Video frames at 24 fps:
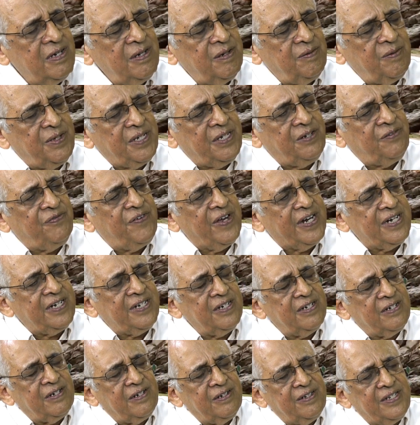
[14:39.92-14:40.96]
In fact,
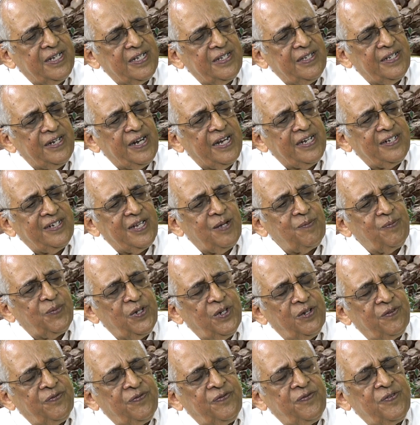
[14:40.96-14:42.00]
there's an example
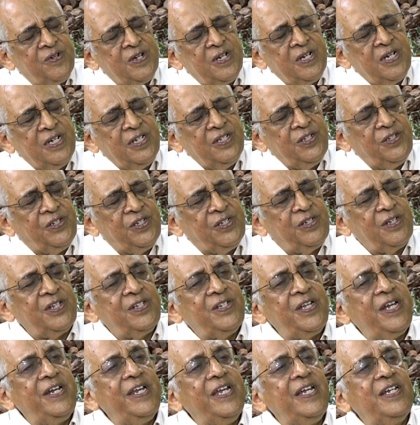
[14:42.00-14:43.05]
of Jesus
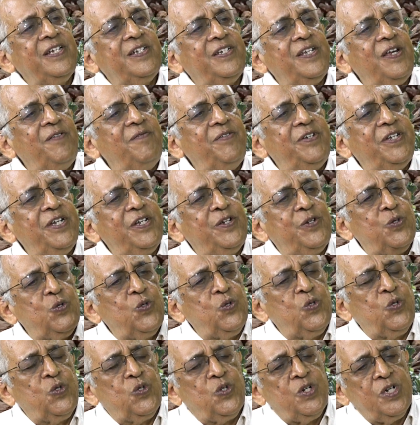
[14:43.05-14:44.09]
sending
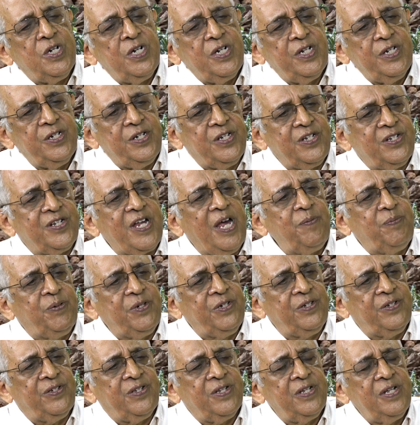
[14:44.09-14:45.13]
72
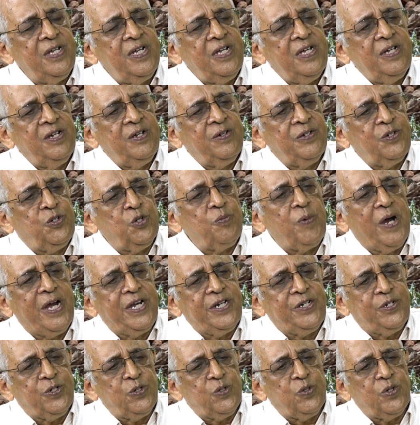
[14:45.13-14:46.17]
disciples, 2 by
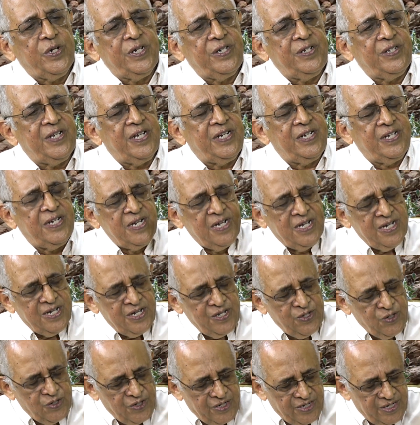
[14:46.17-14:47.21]
2, and said,
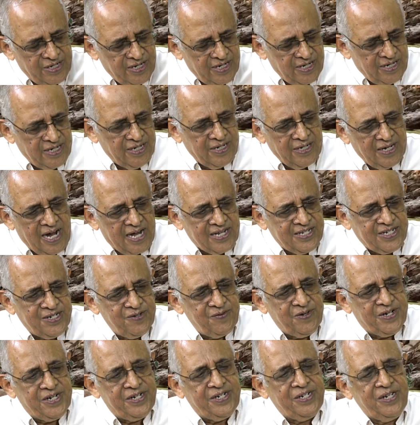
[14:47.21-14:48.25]
cast
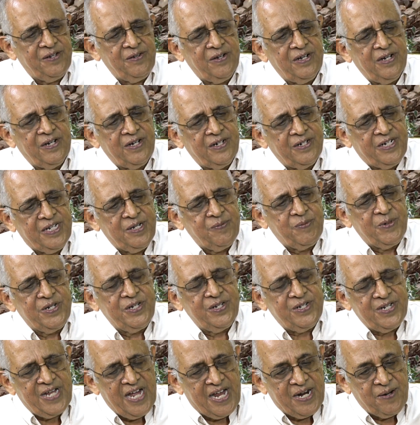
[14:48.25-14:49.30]
away
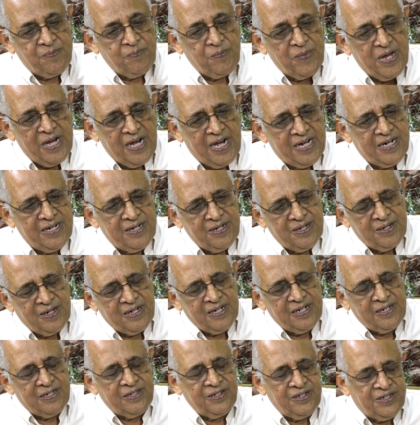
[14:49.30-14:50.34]
demons
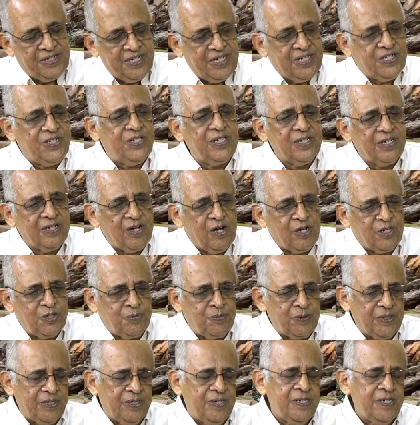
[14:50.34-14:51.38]
and teach the gospel.